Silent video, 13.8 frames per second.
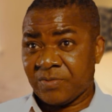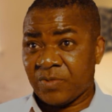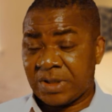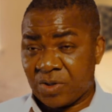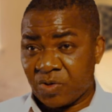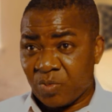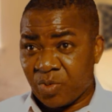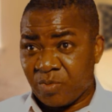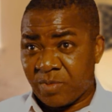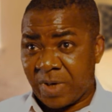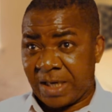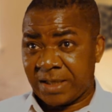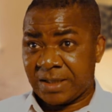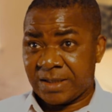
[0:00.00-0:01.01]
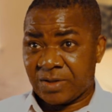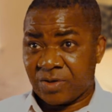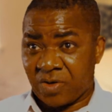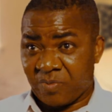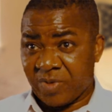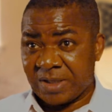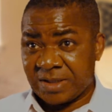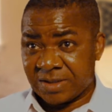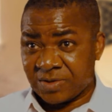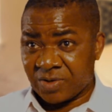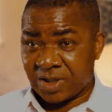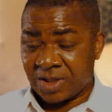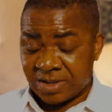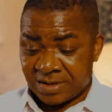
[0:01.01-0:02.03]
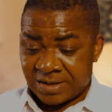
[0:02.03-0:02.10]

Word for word: with an open mind, commits to the